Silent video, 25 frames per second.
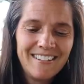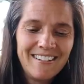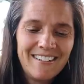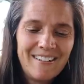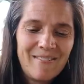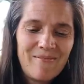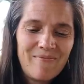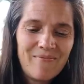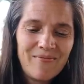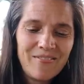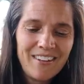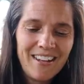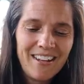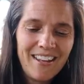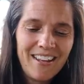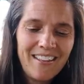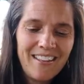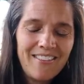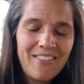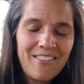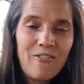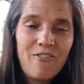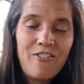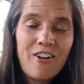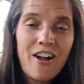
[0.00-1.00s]
I'll tear that place up they'll
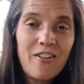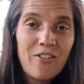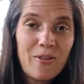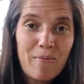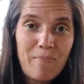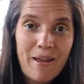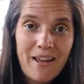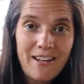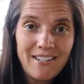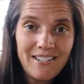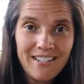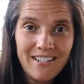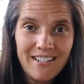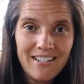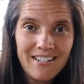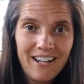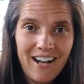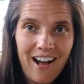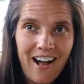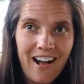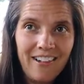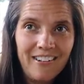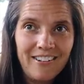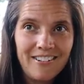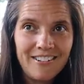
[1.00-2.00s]
in find the minutes.
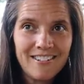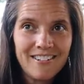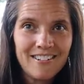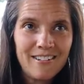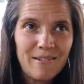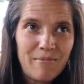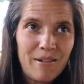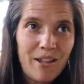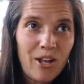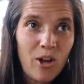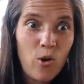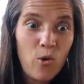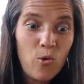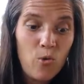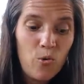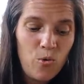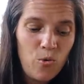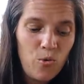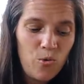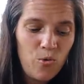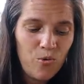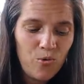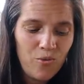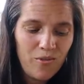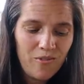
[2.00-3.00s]
Colors and they'll be like,
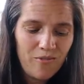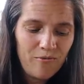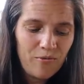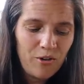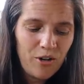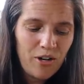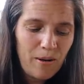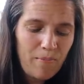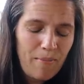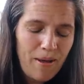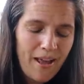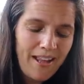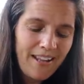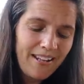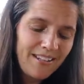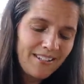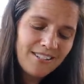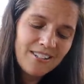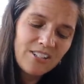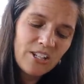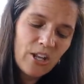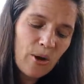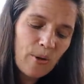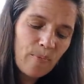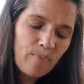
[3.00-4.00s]
ooh, we're gonna paint.
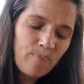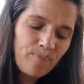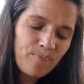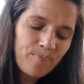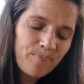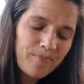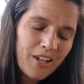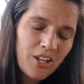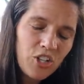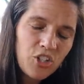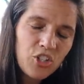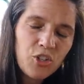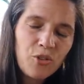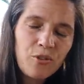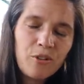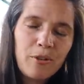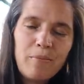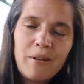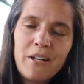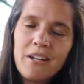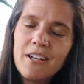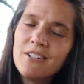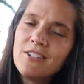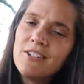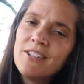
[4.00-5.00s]
So, mm -hmm. so it'll
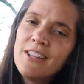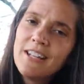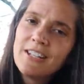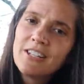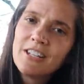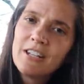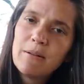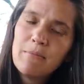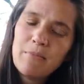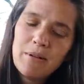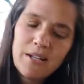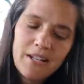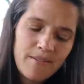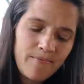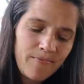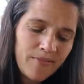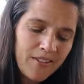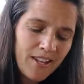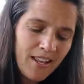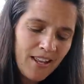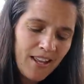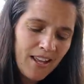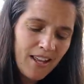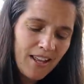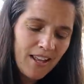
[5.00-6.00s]
be good. So that's gonna be
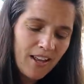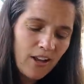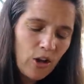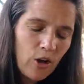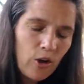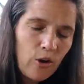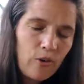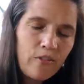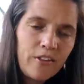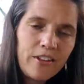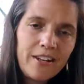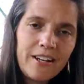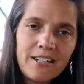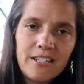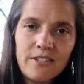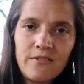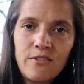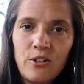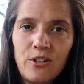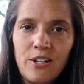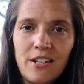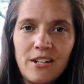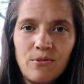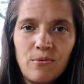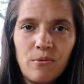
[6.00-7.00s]
over the next
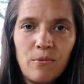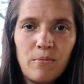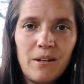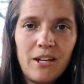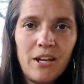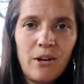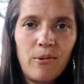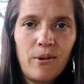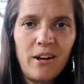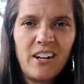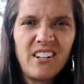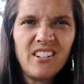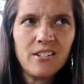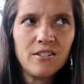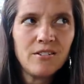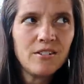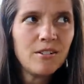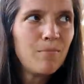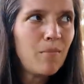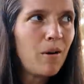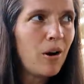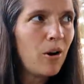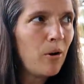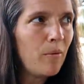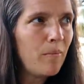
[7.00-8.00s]
few days we'll be getting ready. So
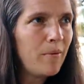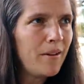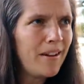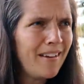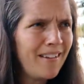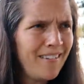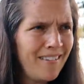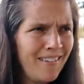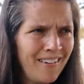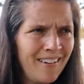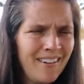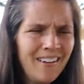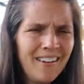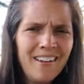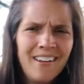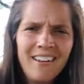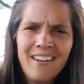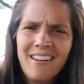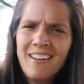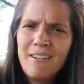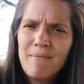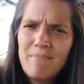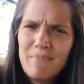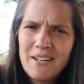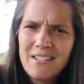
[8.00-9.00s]
tomorrow will be a uh,
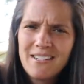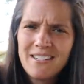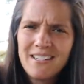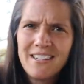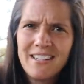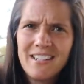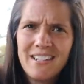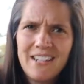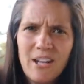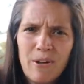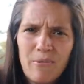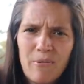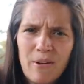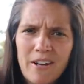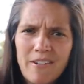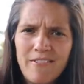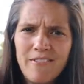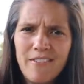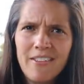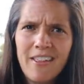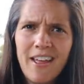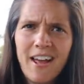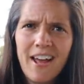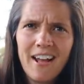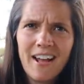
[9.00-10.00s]
basically get ready
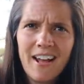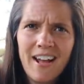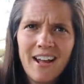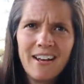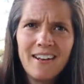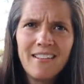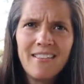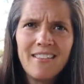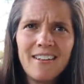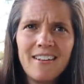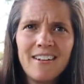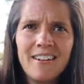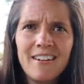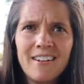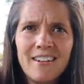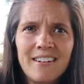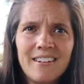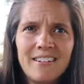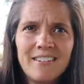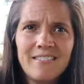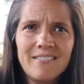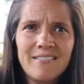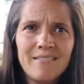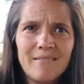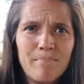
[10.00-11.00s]
for that kind of thing.
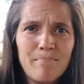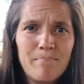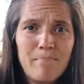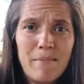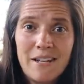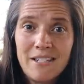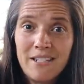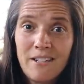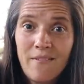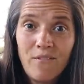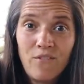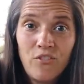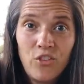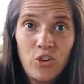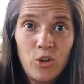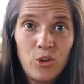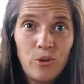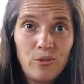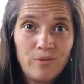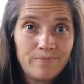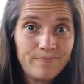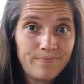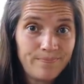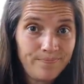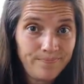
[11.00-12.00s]
And she's gonna be
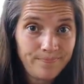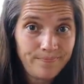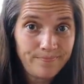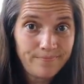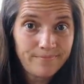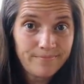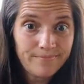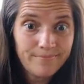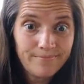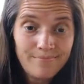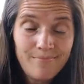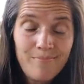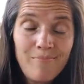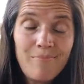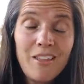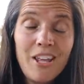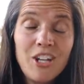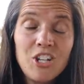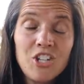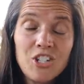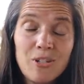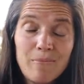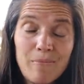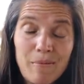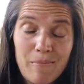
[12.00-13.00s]
married like
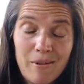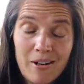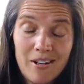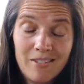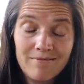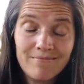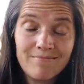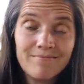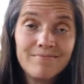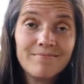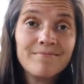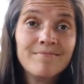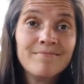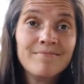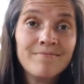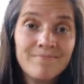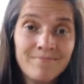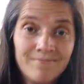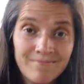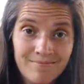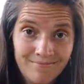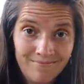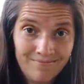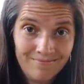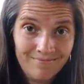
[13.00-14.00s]
before you know, in
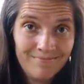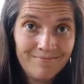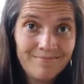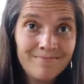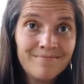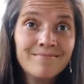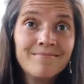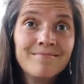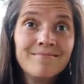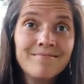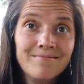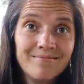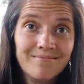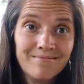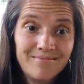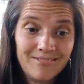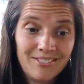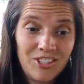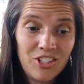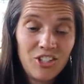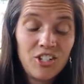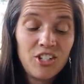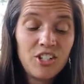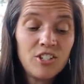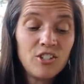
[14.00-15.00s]
another month. It's
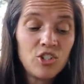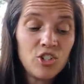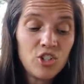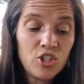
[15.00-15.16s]
crazy.